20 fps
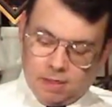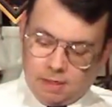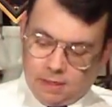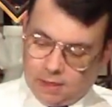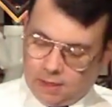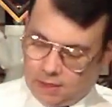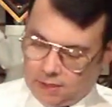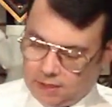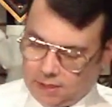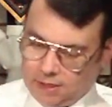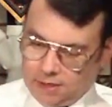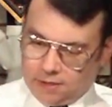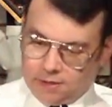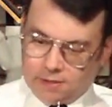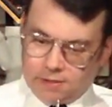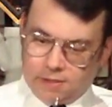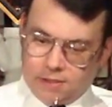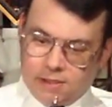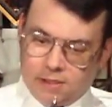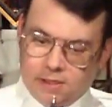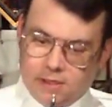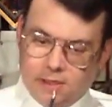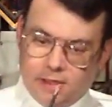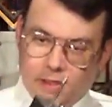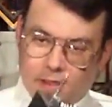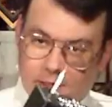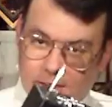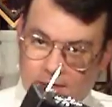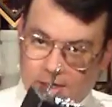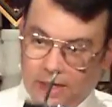And here's
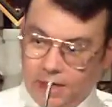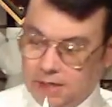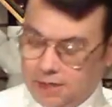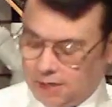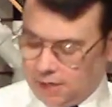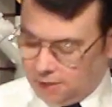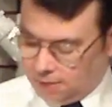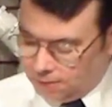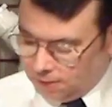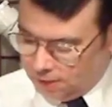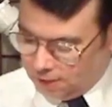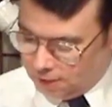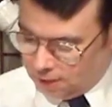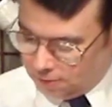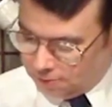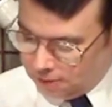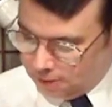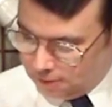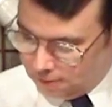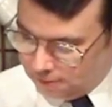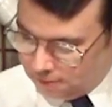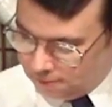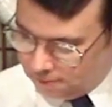the Handheld Thremin,